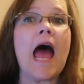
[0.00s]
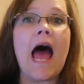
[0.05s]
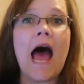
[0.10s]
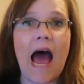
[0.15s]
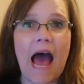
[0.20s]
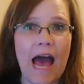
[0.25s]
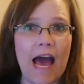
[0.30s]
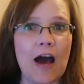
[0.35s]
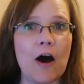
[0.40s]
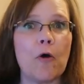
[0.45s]

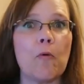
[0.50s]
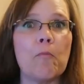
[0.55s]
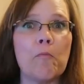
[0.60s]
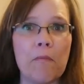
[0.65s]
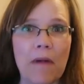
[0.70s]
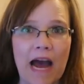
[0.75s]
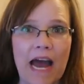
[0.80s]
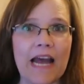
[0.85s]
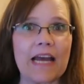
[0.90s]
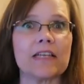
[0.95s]
how
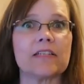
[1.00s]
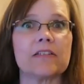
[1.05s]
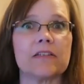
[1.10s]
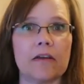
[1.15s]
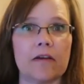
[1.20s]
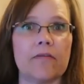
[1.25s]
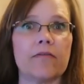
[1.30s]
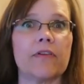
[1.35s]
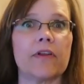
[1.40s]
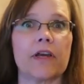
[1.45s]

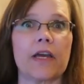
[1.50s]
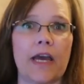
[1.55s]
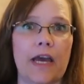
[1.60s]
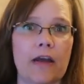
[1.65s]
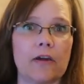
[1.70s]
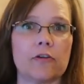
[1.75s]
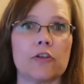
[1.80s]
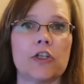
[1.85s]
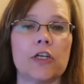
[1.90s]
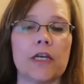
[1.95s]
massive the
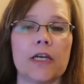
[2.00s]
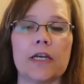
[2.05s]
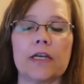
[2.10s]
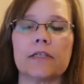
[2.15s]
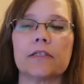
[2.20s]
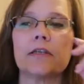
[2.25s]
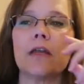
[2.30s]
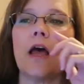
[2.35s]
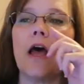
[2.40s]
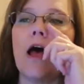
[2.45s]
couch
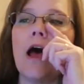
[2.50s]
is.